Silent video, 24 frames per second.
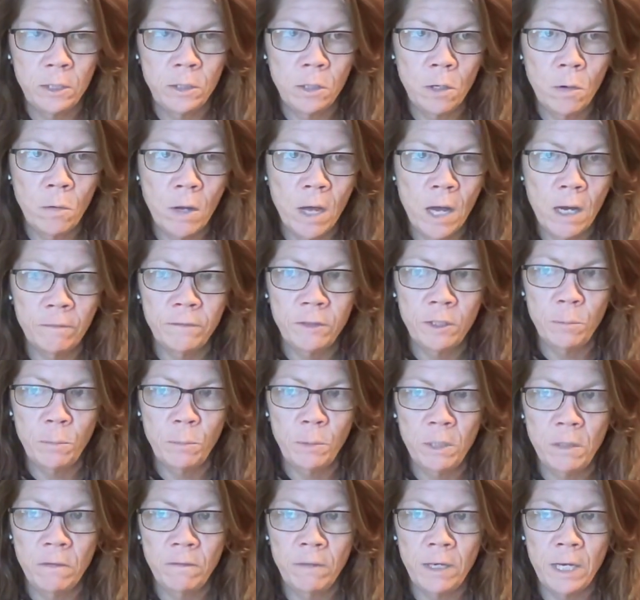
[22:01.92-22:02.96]
They don't have to
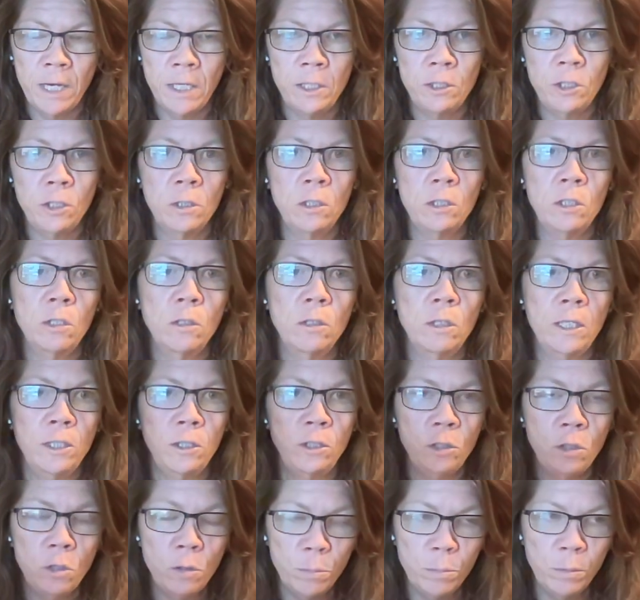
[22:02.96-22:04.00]
be of age until they
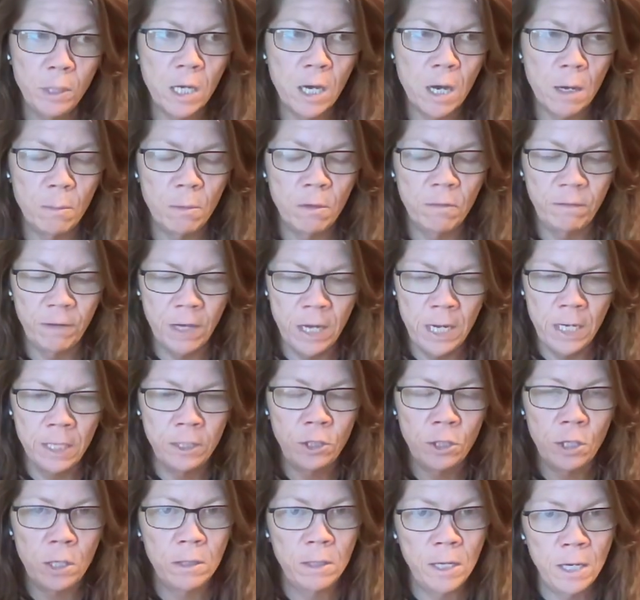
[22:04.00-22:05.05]
do become of
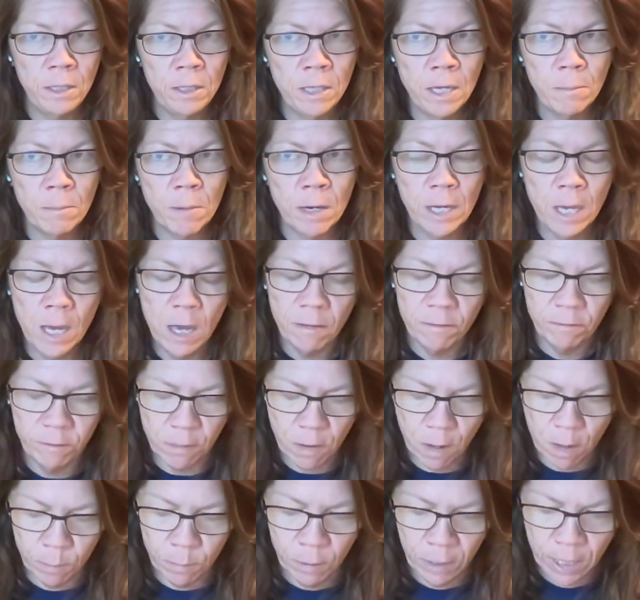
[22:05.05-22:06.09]
age, and then they might have
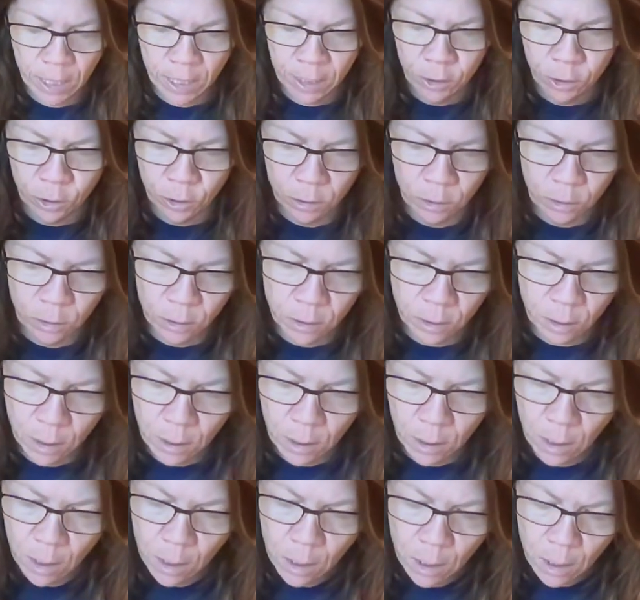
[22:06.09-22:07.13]
obligations.
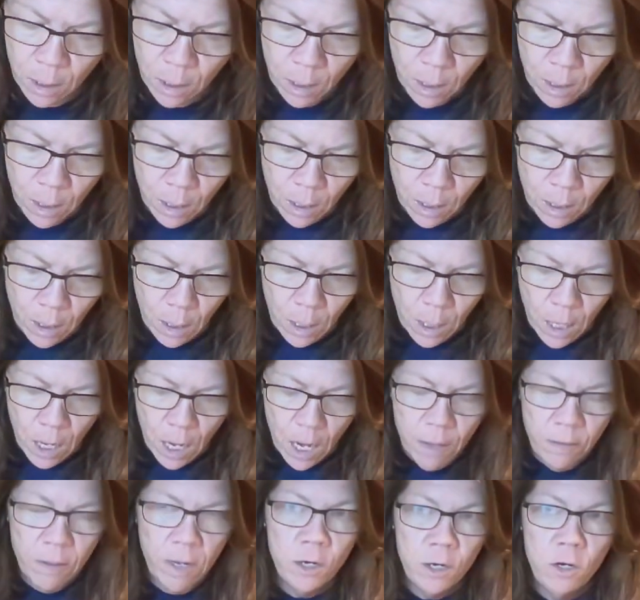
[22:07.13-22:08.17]

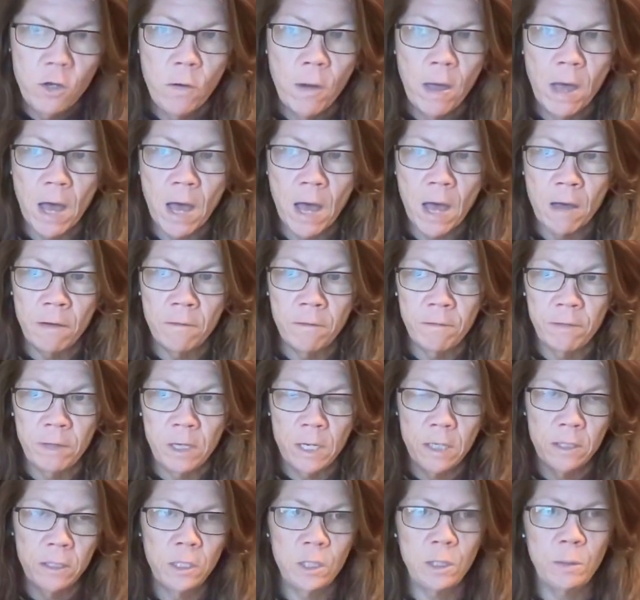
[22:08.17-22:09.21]
And then you have
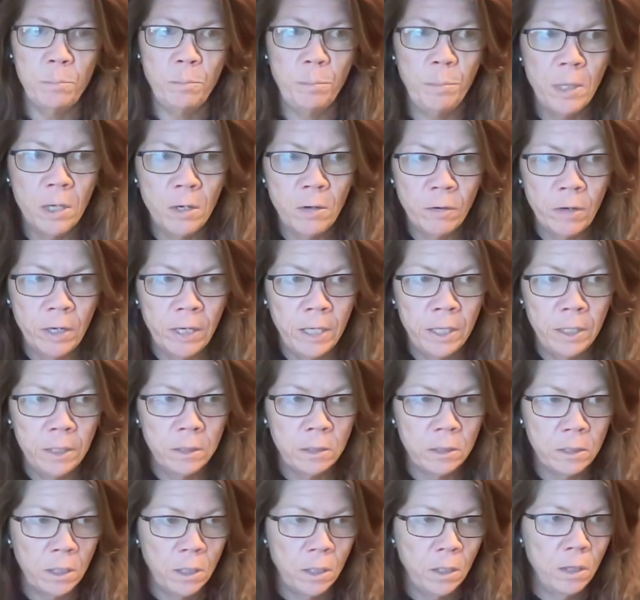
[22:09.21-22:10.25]
the
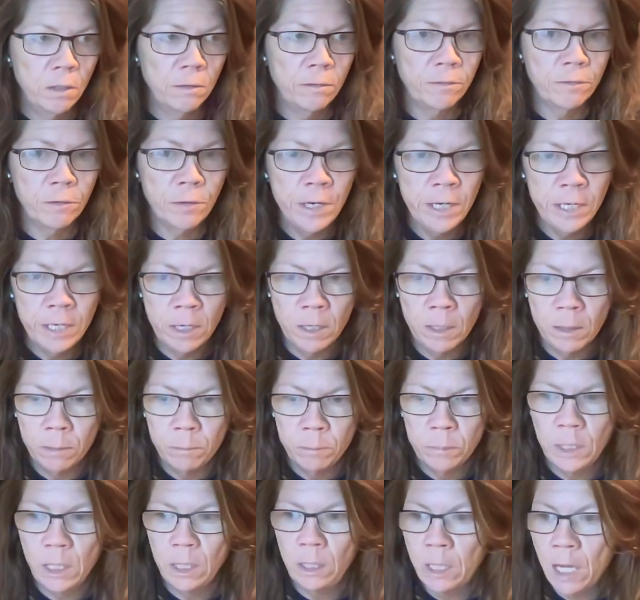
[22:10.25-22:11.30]
spirit, the
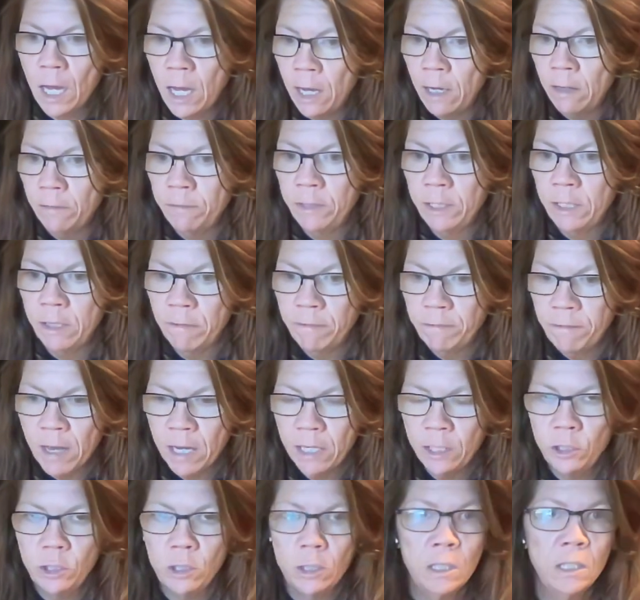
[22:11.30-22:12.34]
freedom, the love, the
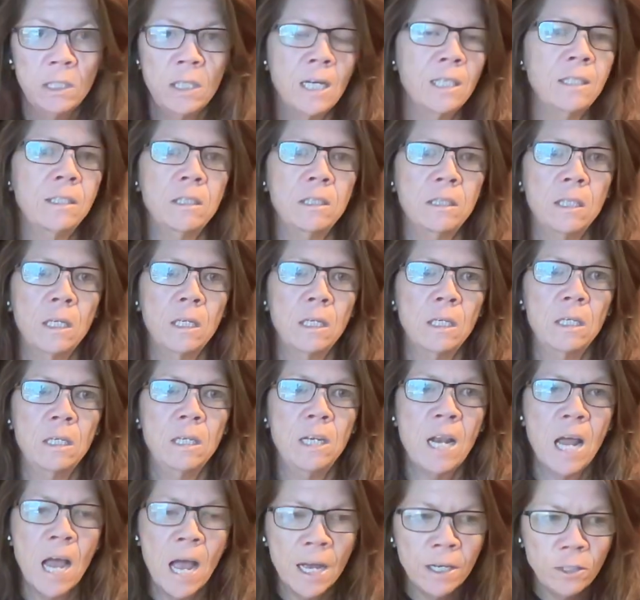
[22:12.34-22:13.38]
affection, and that's the
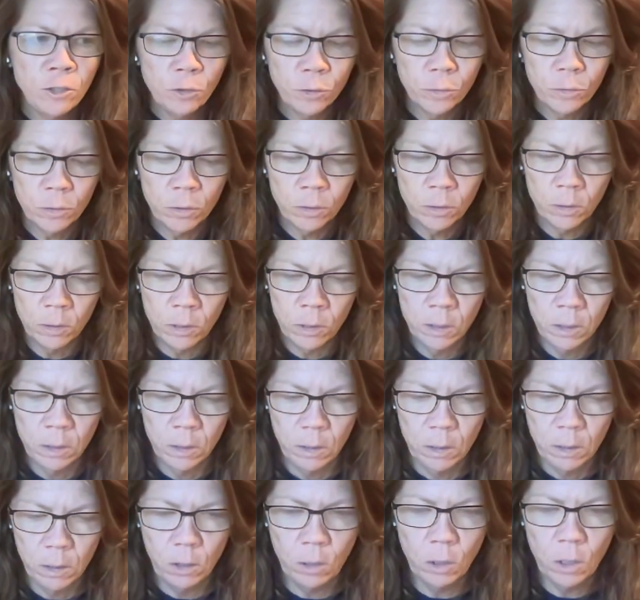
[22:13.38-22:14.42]
natural,
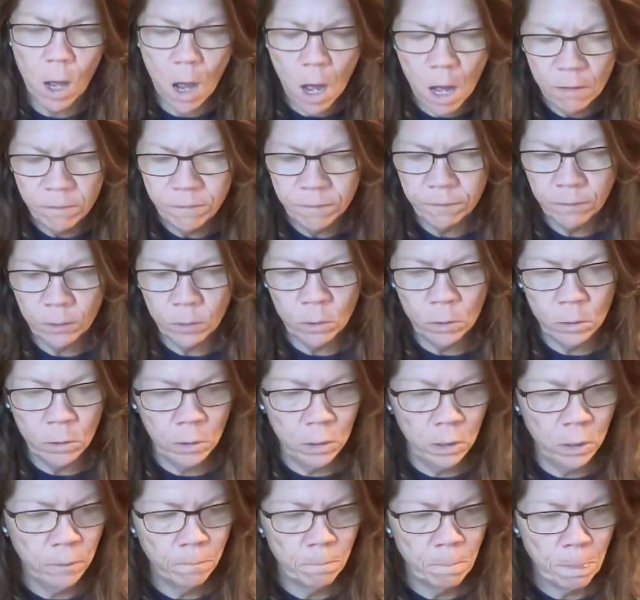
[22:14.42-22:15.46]

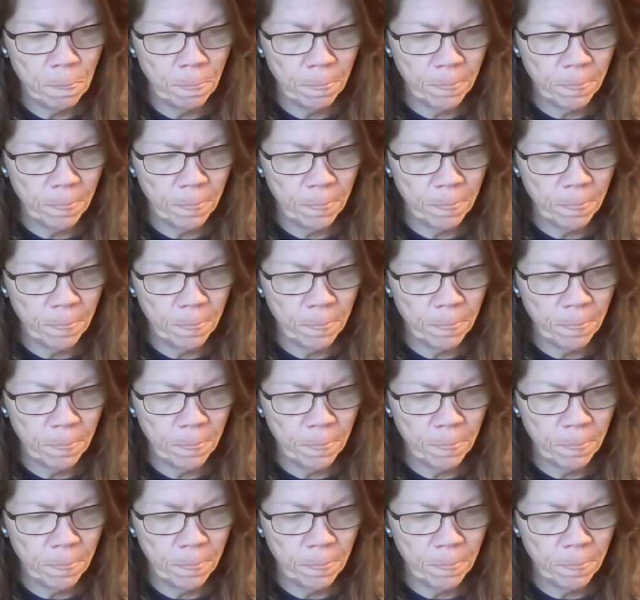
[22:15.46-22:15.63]
lawful